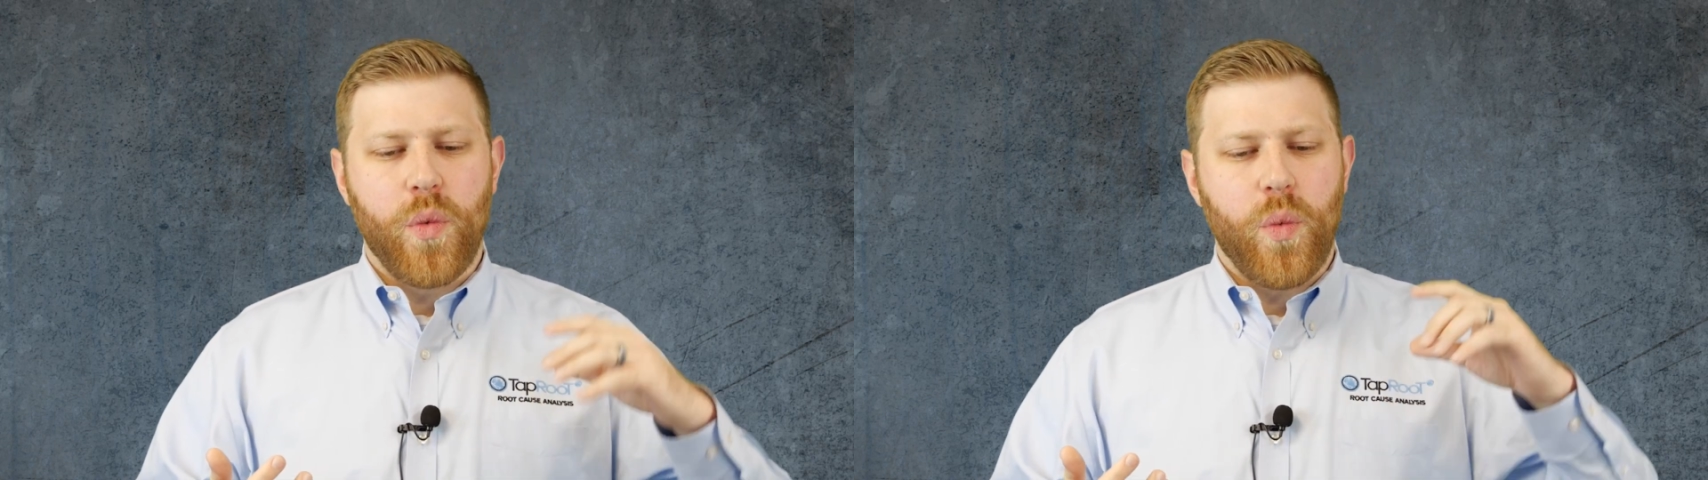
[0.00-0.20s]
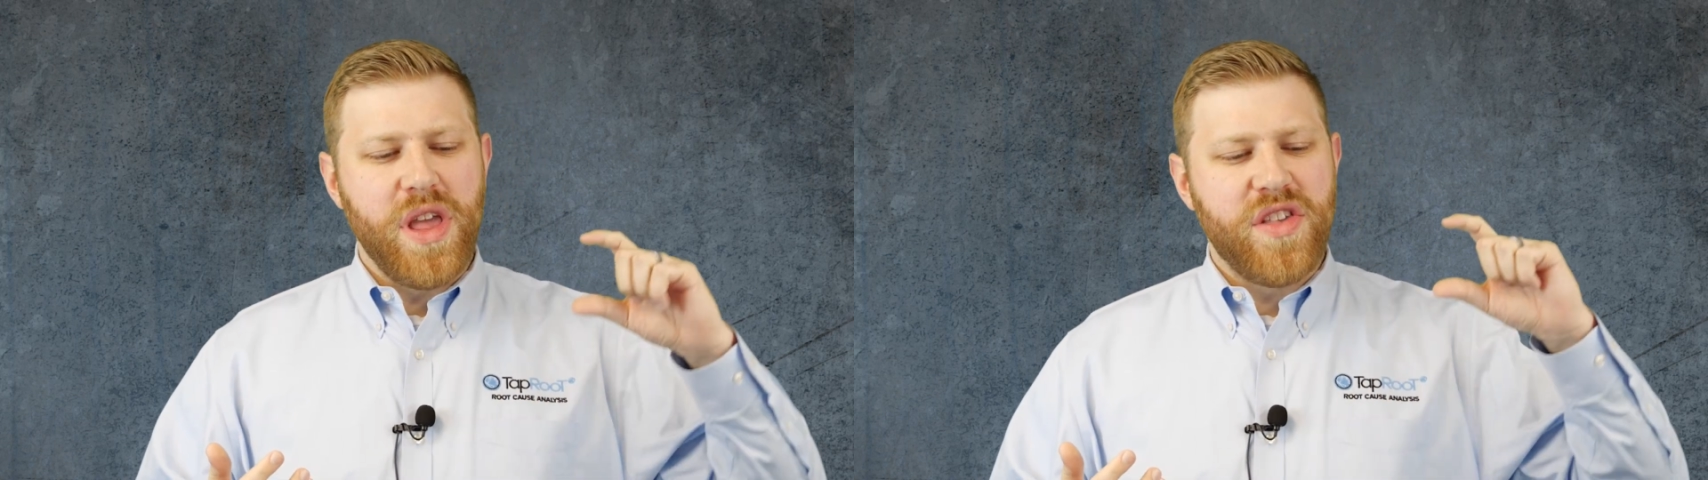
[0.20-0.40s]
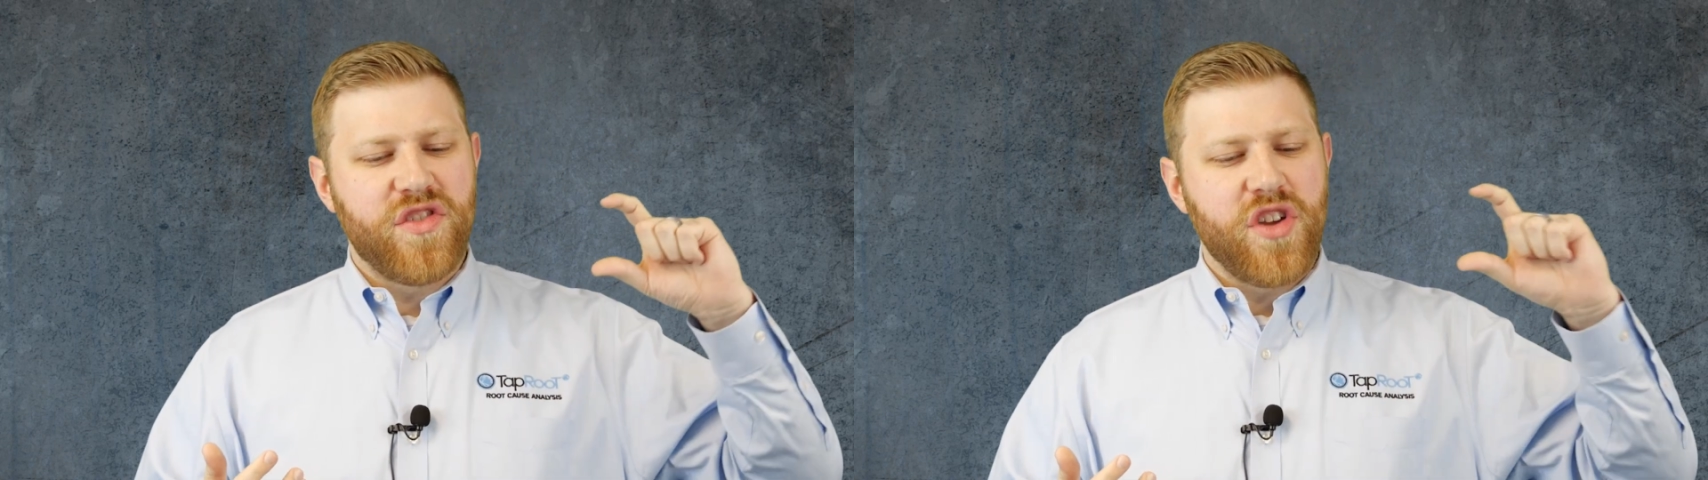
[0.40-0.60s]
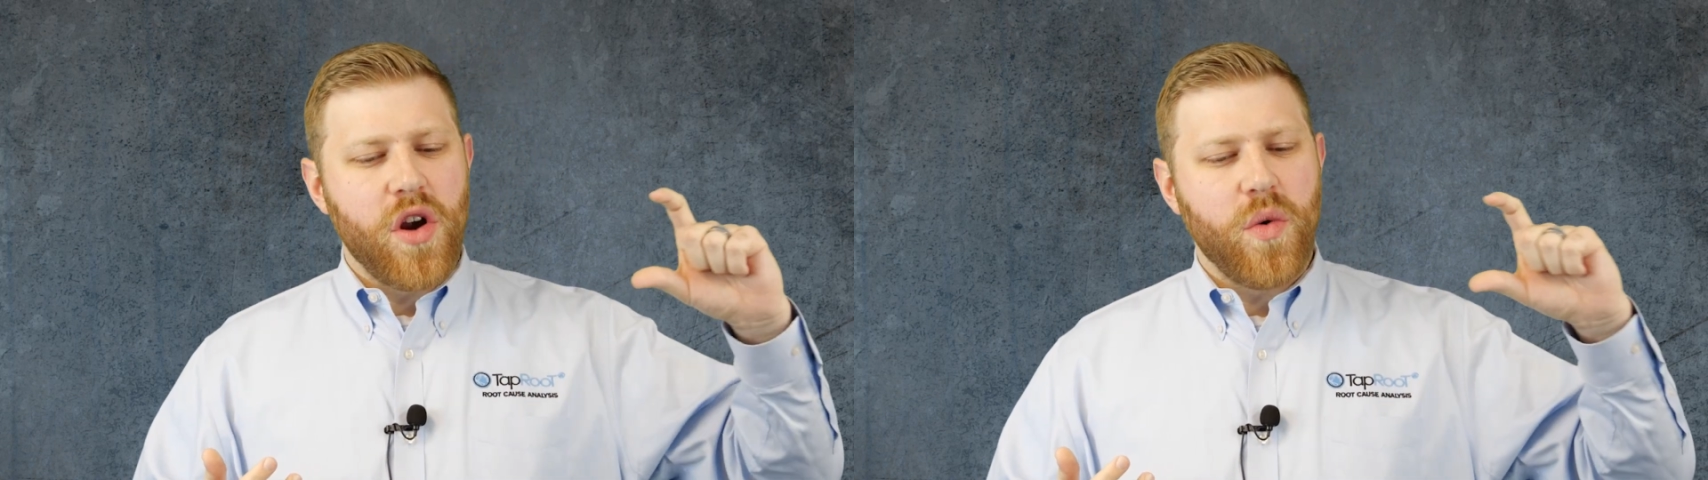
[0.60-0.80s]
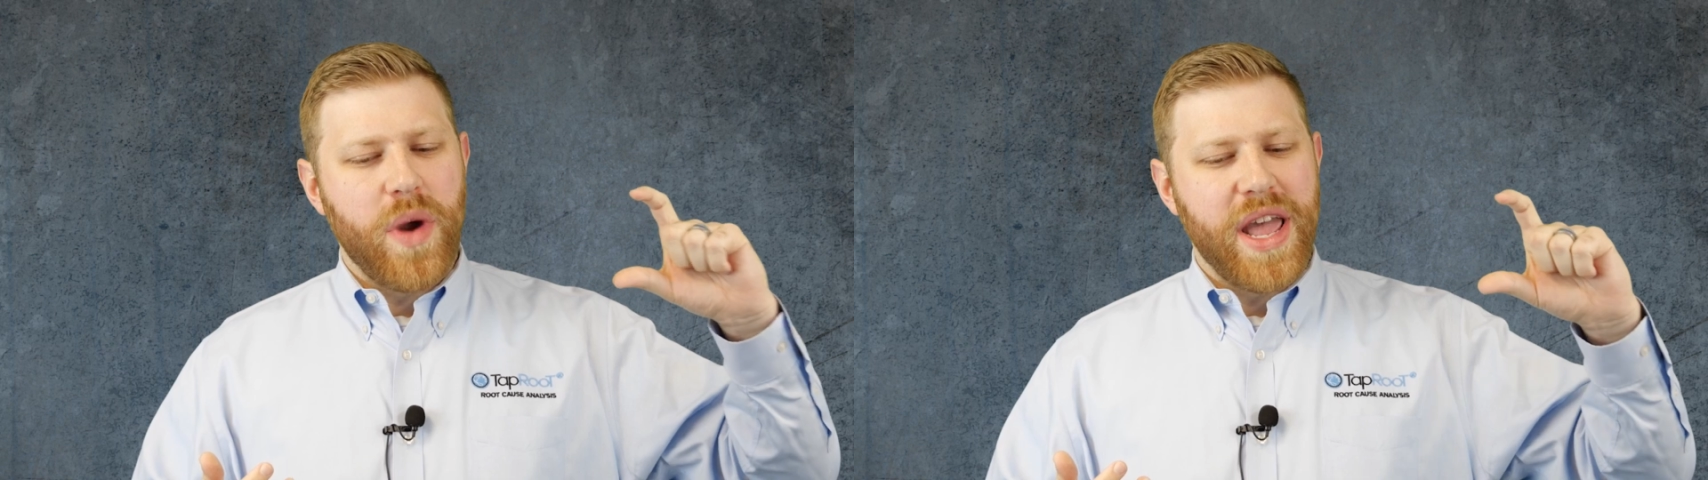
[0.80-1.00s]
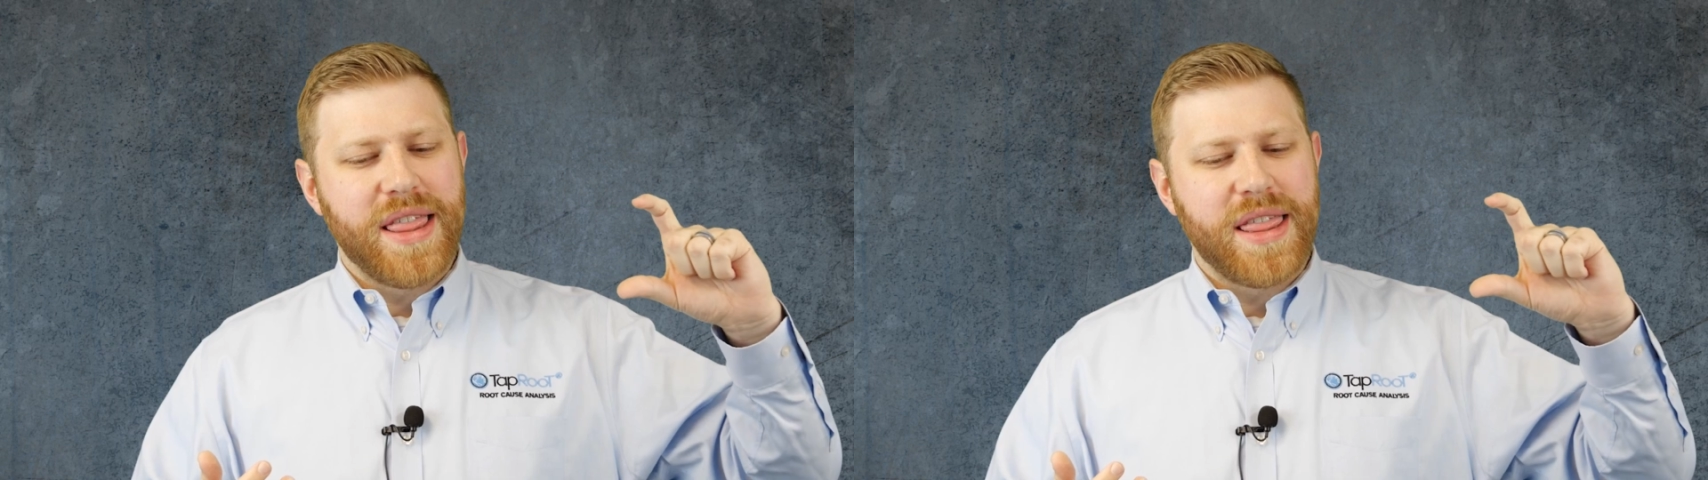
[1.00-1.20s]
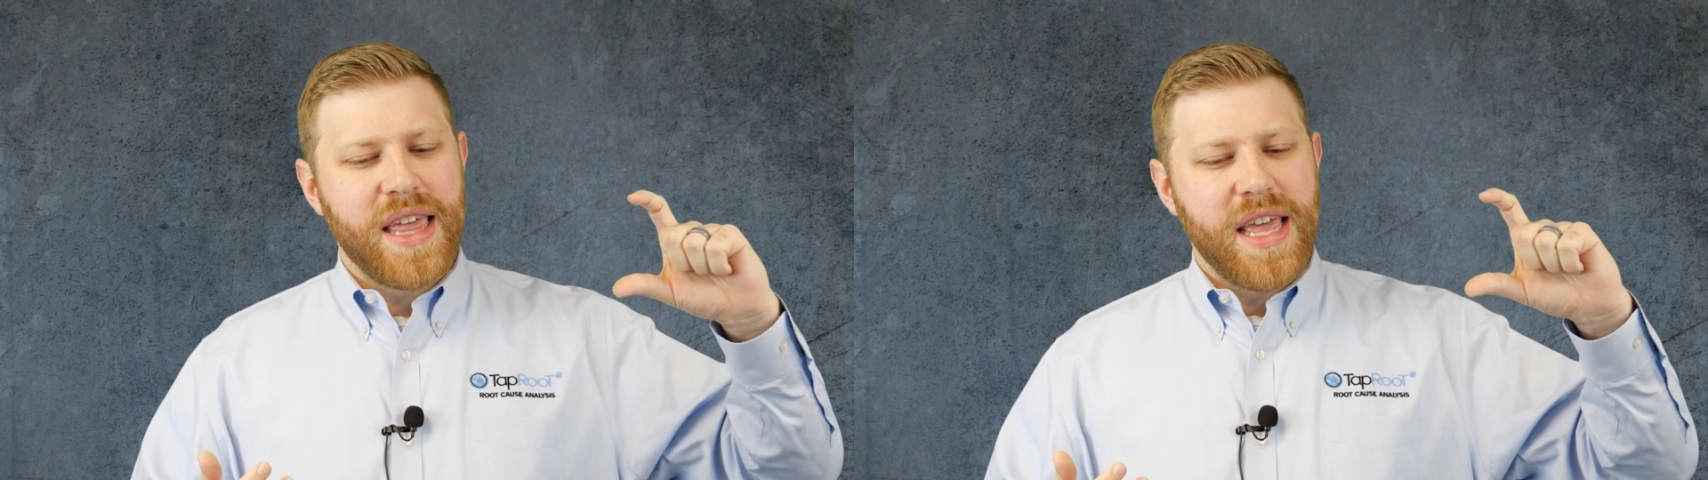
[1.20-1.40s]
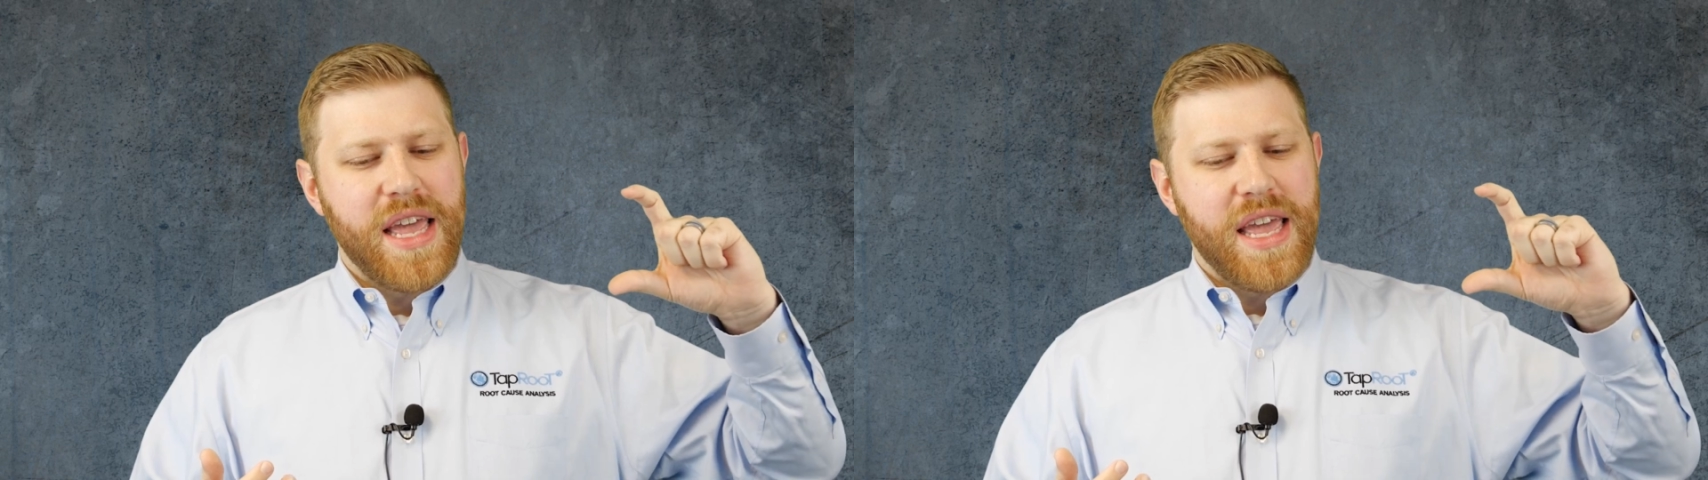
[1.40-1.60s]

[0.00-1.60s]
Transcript: we start with